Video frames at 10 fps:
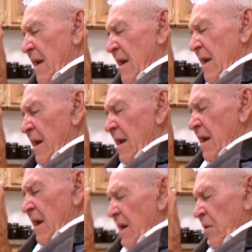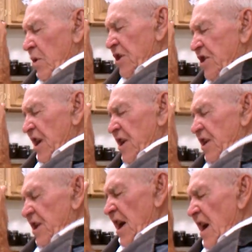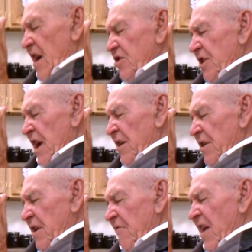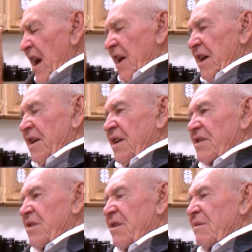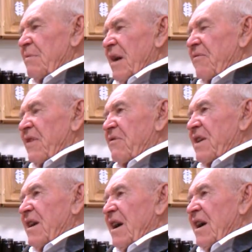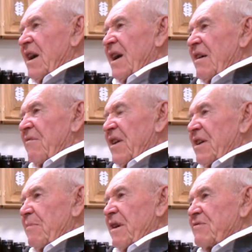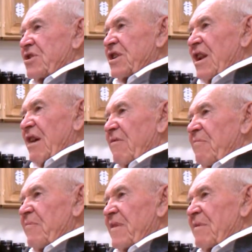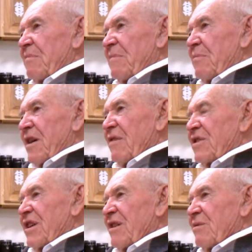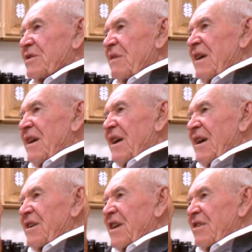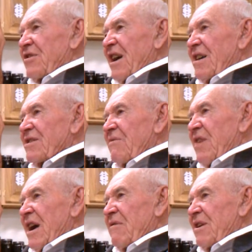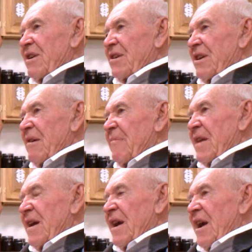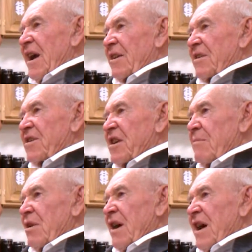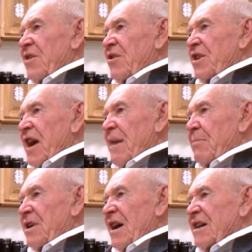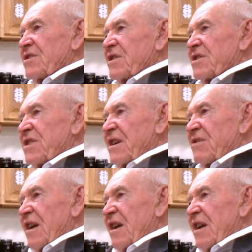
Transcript: we stayed in the house down in the valley, and it's about 50 feet above sea level. Belvedere was a 10,500, and timberline on the Apennines is 10,000 feet.